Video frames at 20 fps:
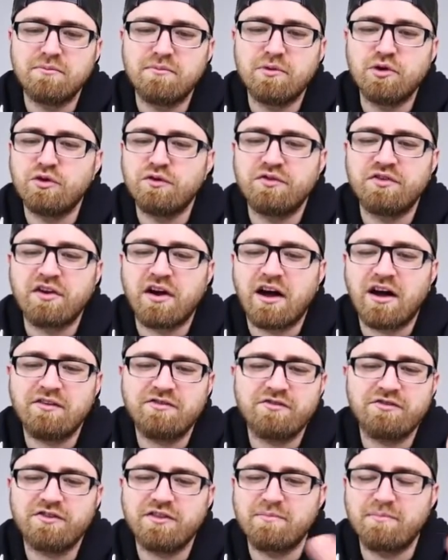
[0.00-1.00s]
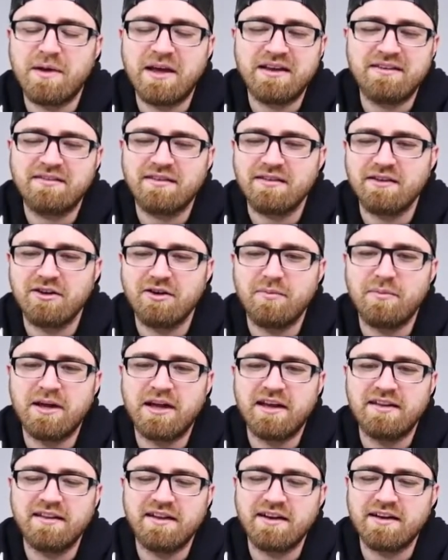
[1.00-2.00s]
moves off the base a little
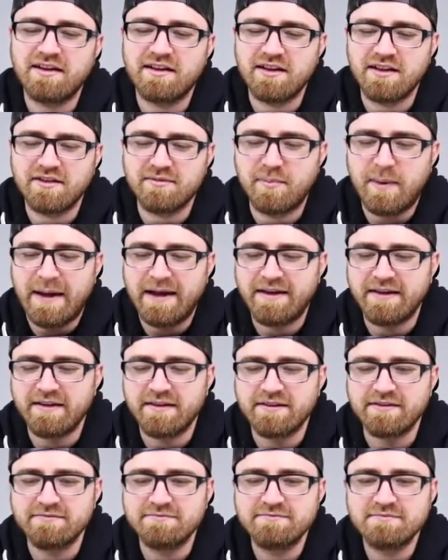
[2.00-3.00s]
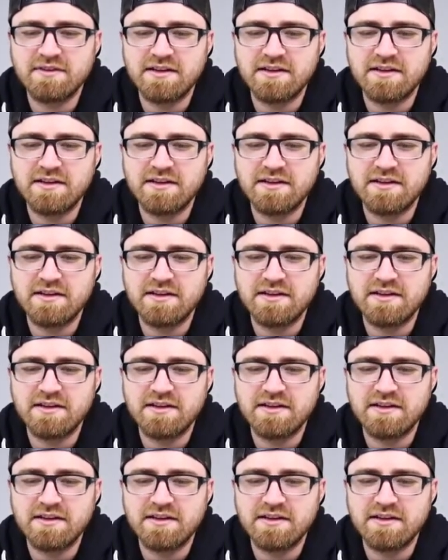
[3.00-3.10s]
bit and then it clicks back in.